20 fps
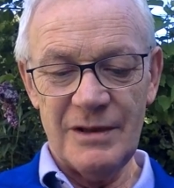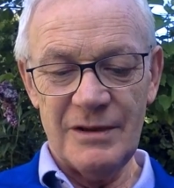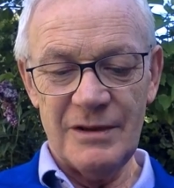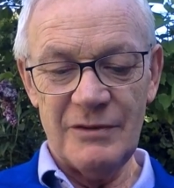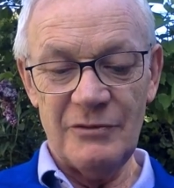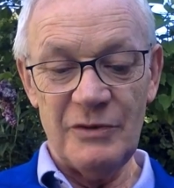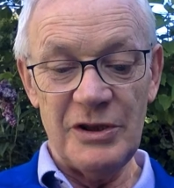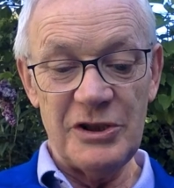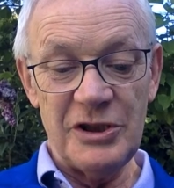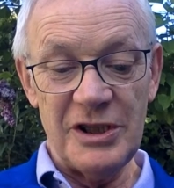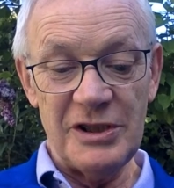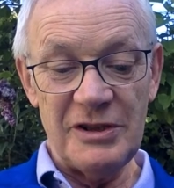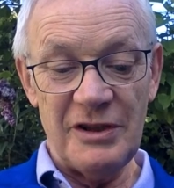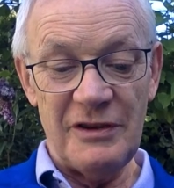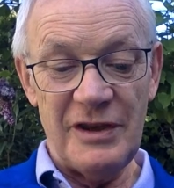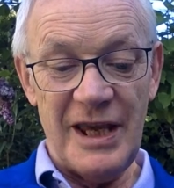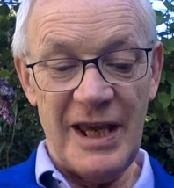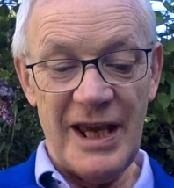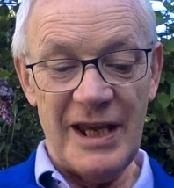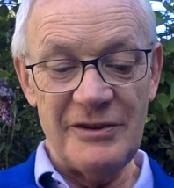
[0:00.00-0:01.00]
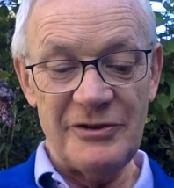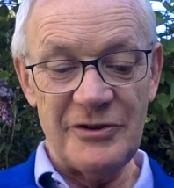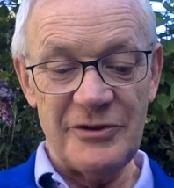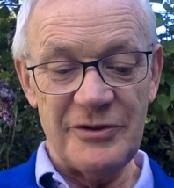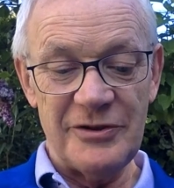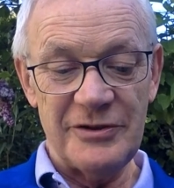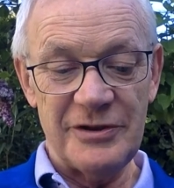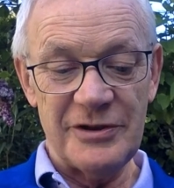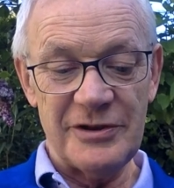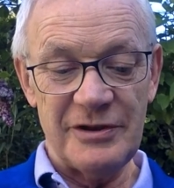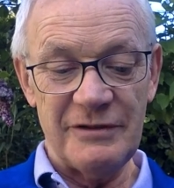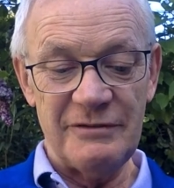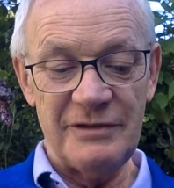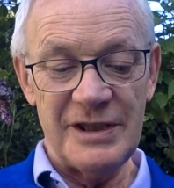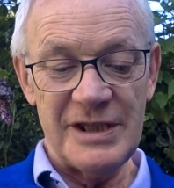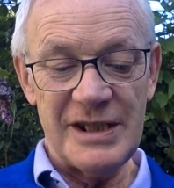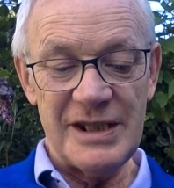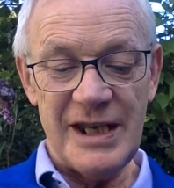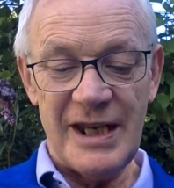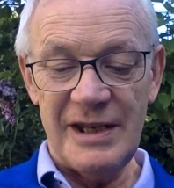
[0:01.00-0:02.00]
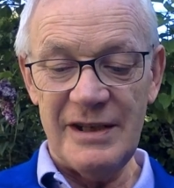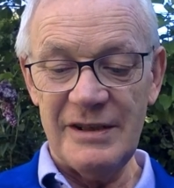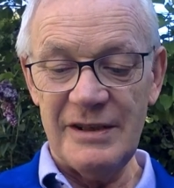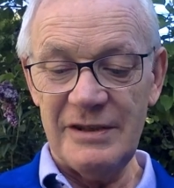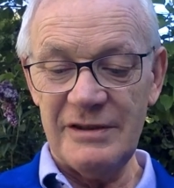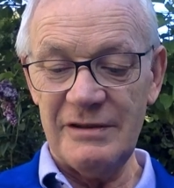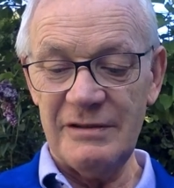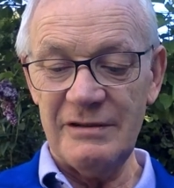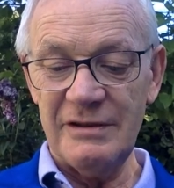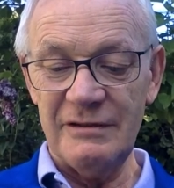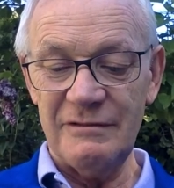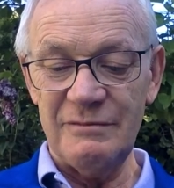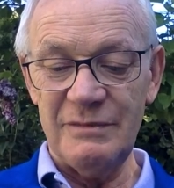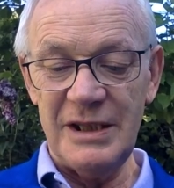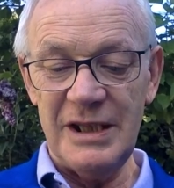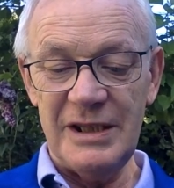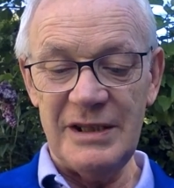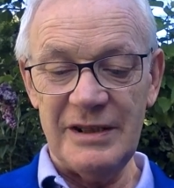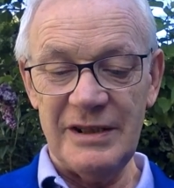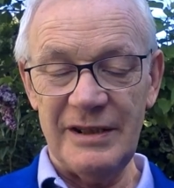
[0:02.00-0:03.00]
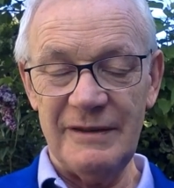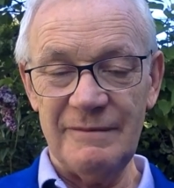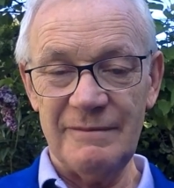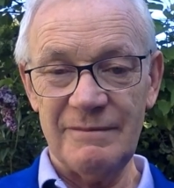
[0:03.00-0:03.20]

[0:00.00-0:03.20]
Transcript: which is at the entrance of the tent of meeting.